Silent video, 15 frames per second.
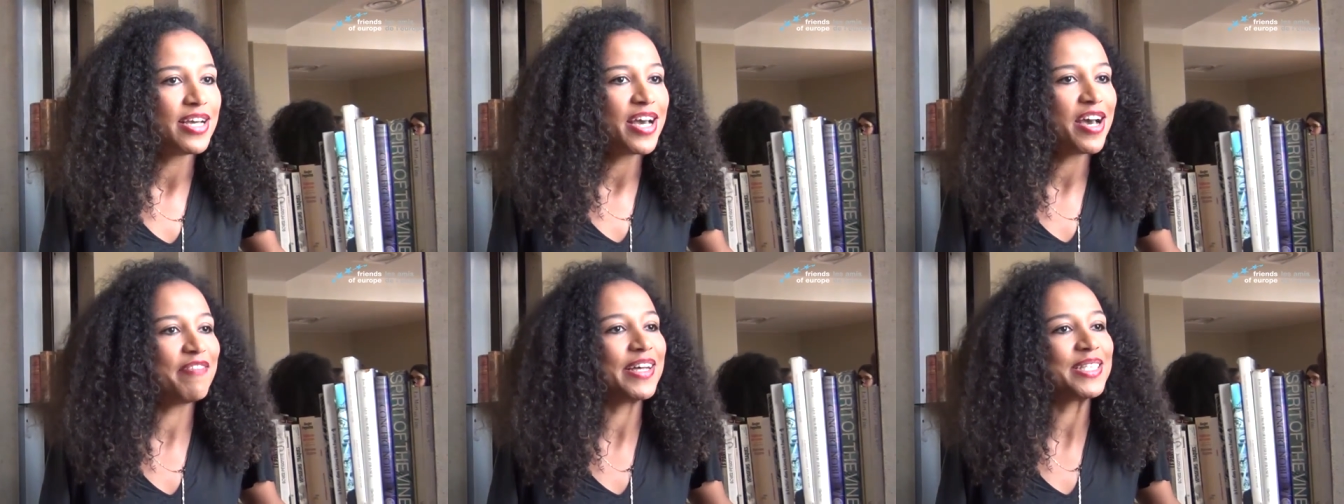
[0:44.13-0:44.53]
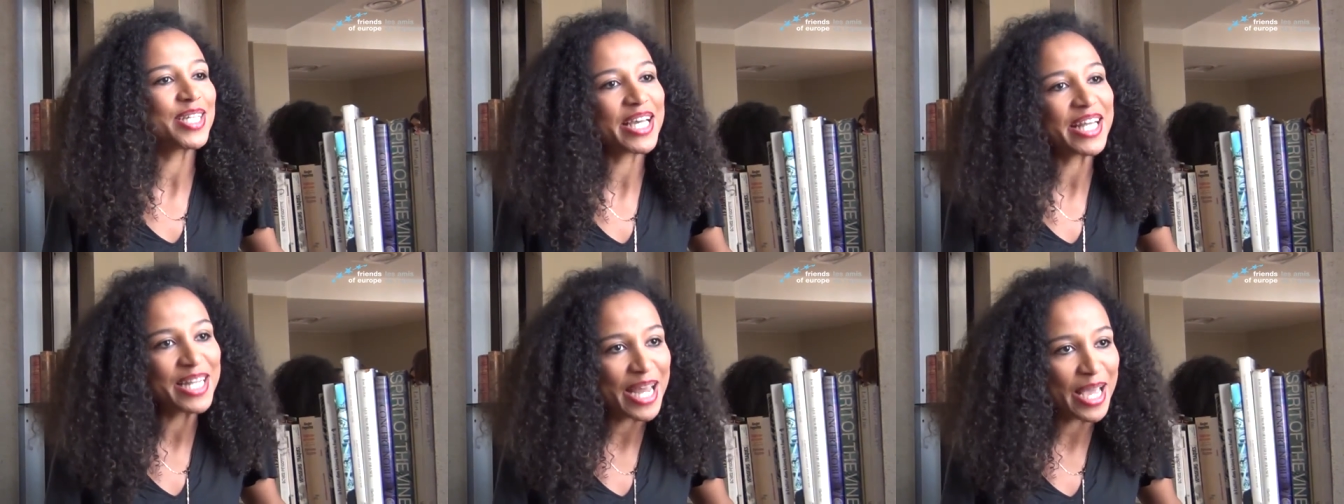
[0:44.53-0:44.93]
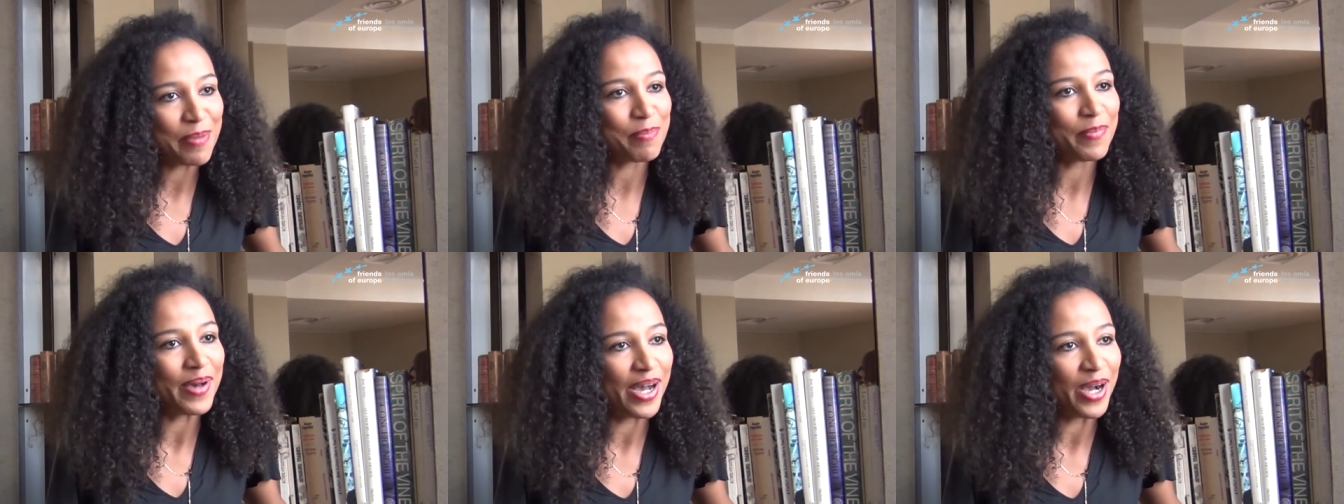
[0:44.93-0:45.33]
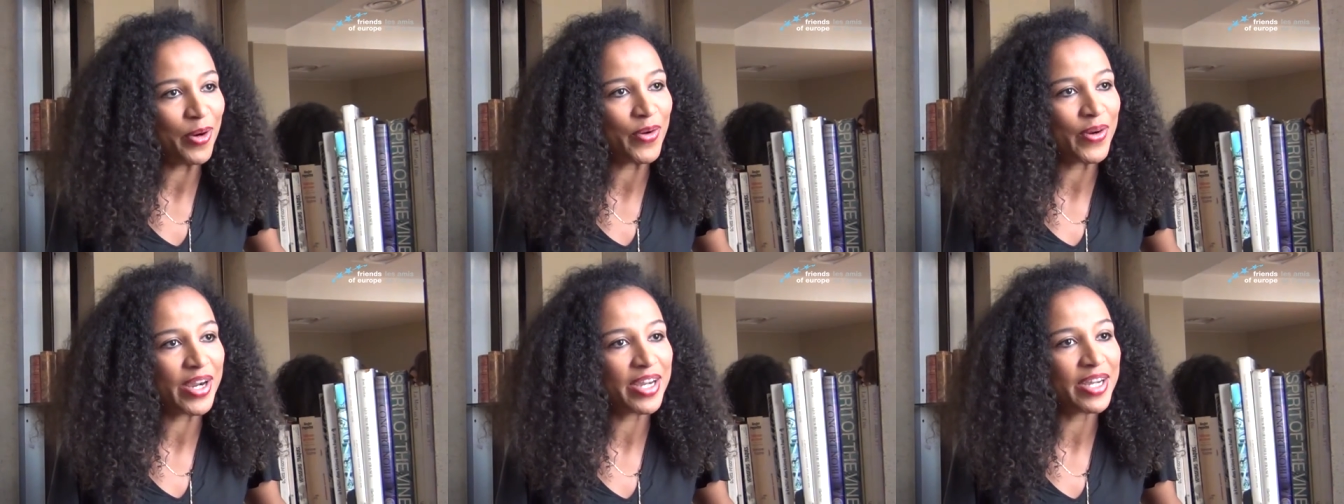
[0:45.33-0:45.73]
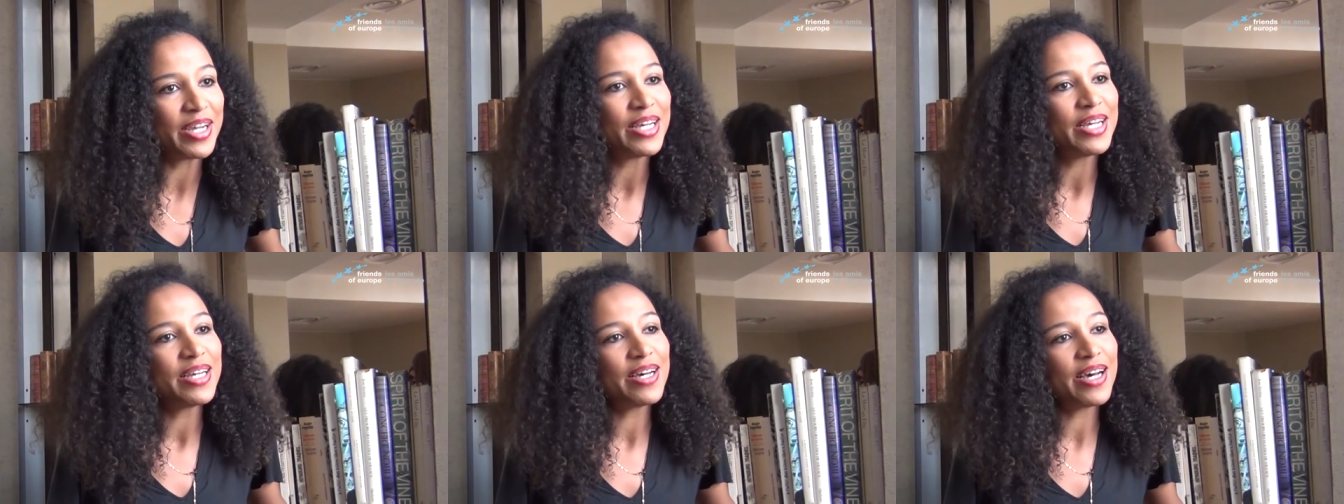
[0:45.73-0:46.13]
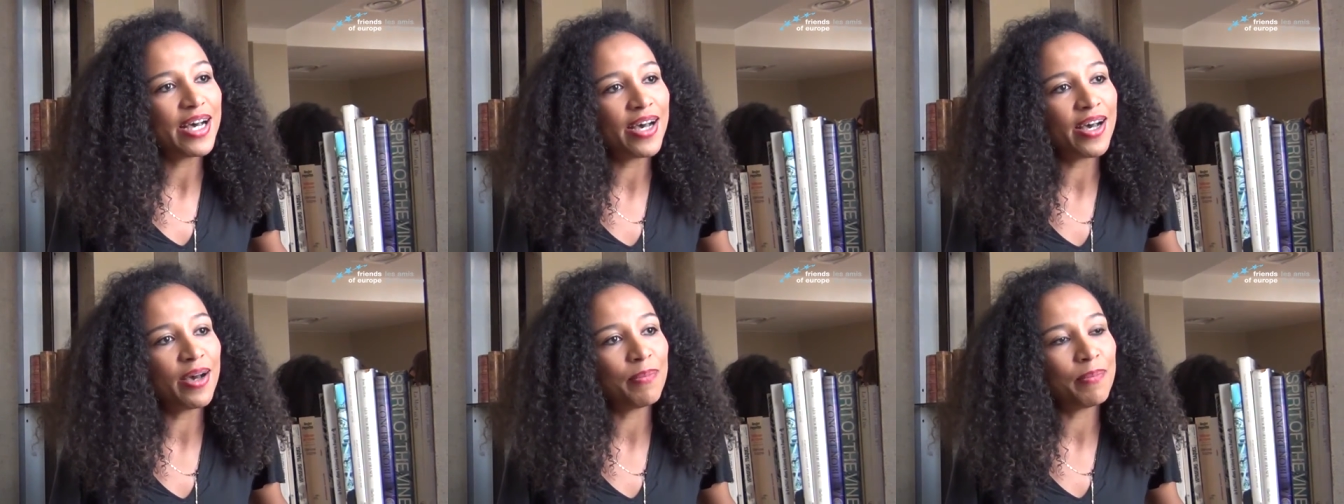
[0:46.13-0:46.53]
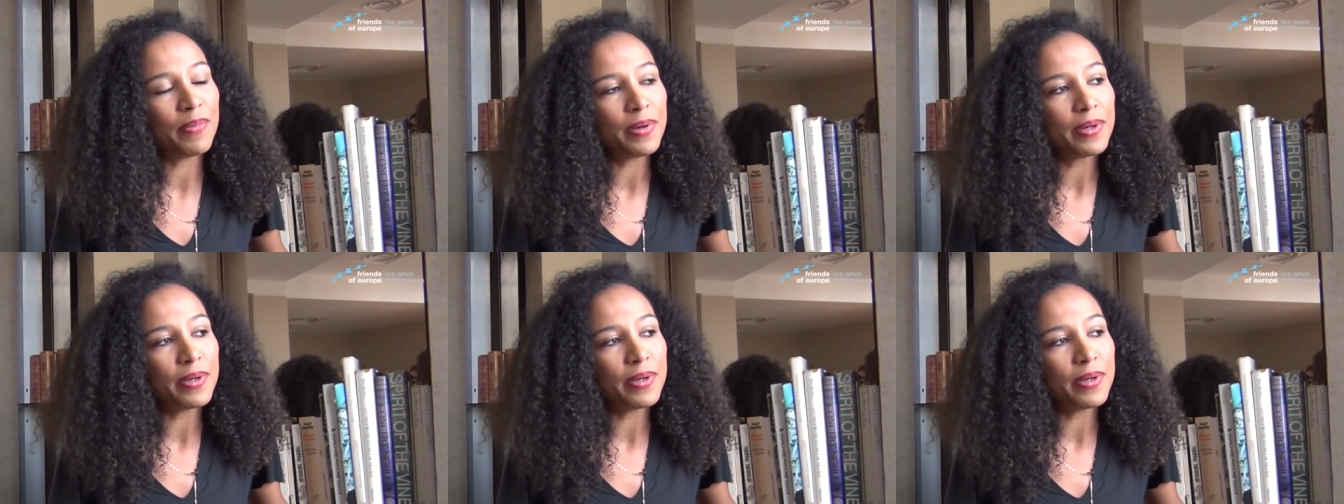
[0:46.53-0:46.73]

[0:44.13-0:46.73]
have had to claim power. Um,